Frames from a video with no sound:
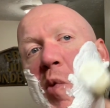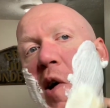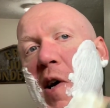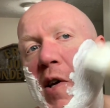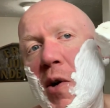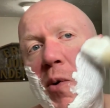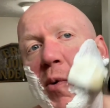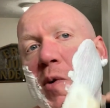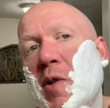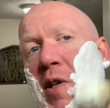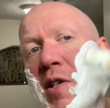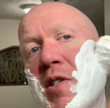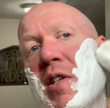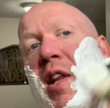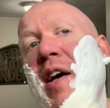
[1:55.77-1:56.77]
I don't
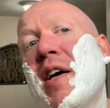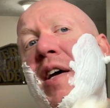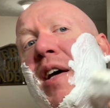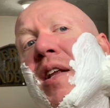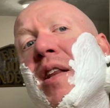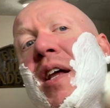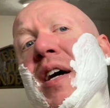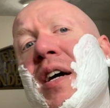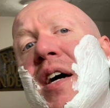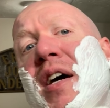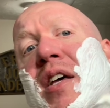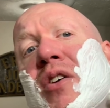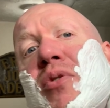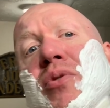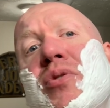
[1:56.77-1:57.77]
dislike it like I
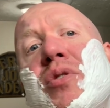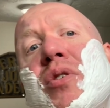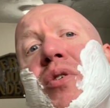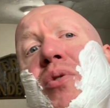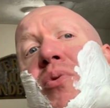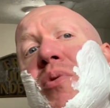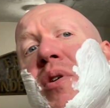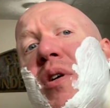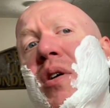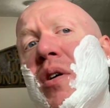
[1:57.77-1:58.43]
used to.